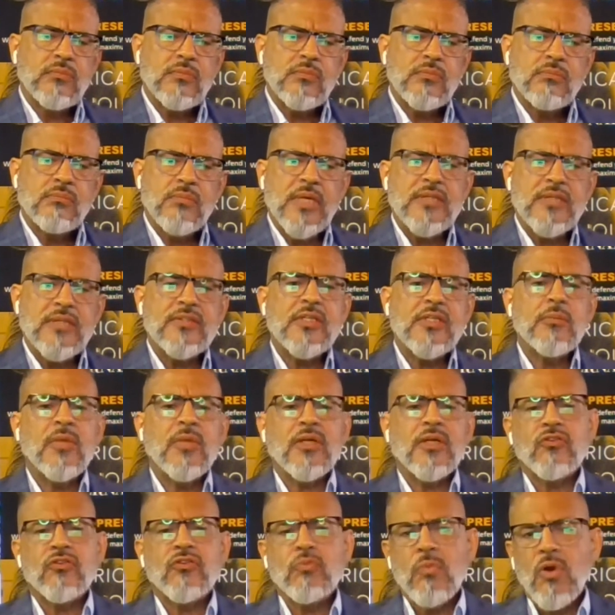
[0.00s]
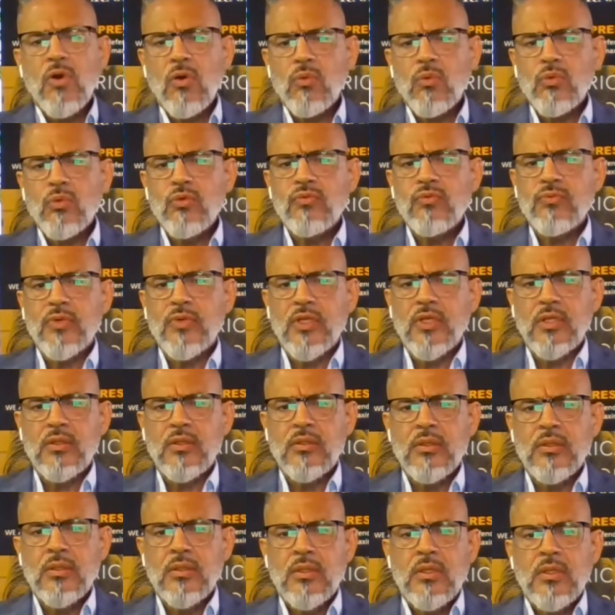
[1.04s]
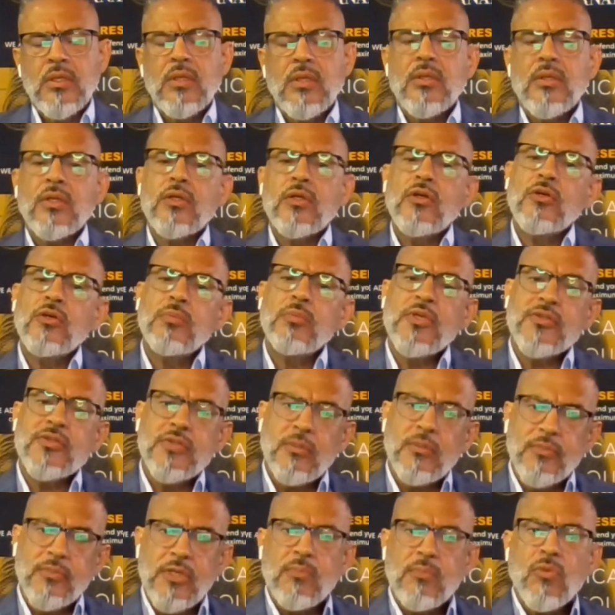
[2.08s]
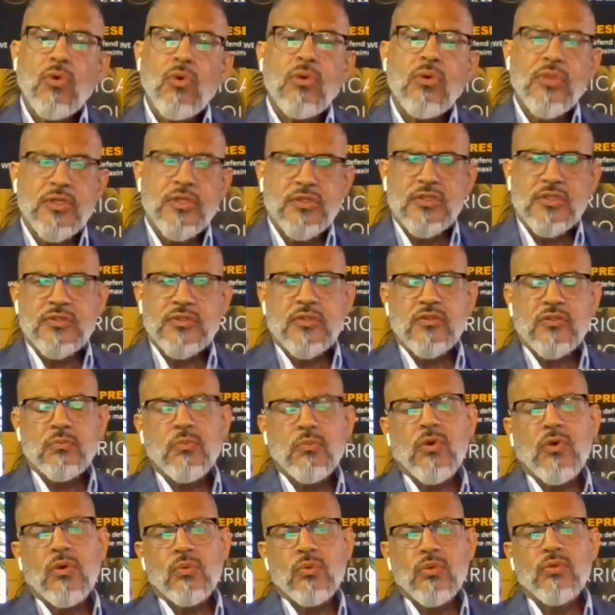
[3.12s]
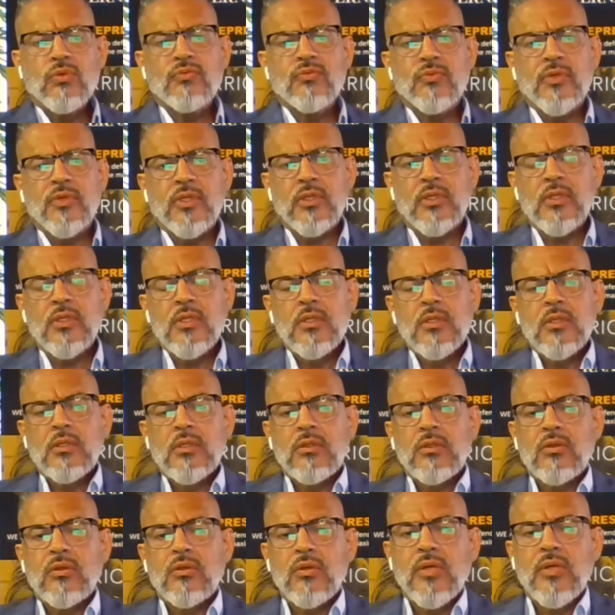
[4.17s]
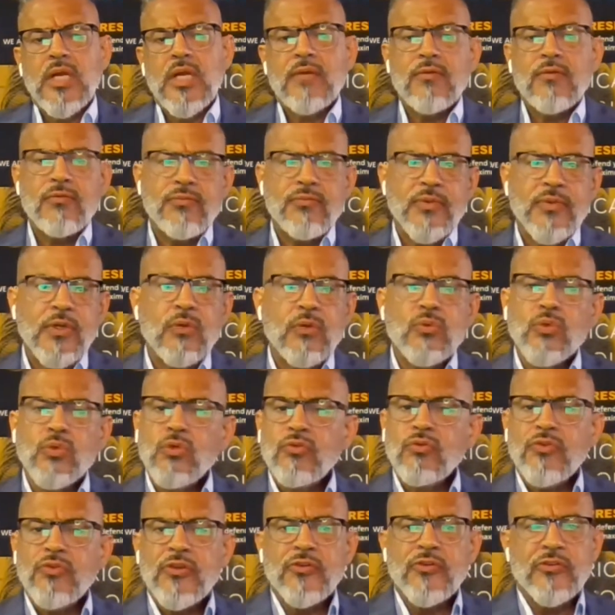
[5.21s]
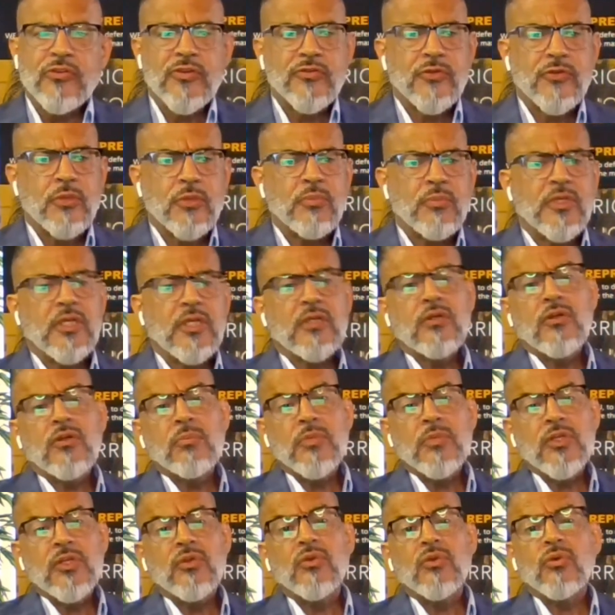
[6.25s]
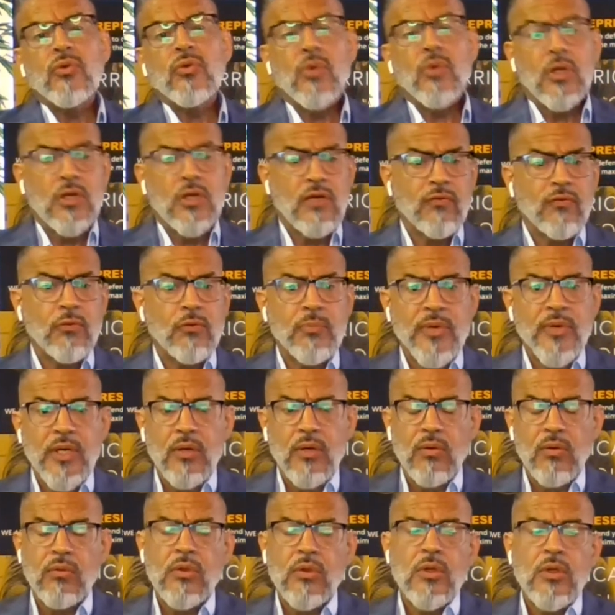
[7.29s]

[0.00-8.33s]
Might seem like a small roof leak. There could be something more than just a small roof leak. You could have a failed roofing system, and it could be due to a covered peril.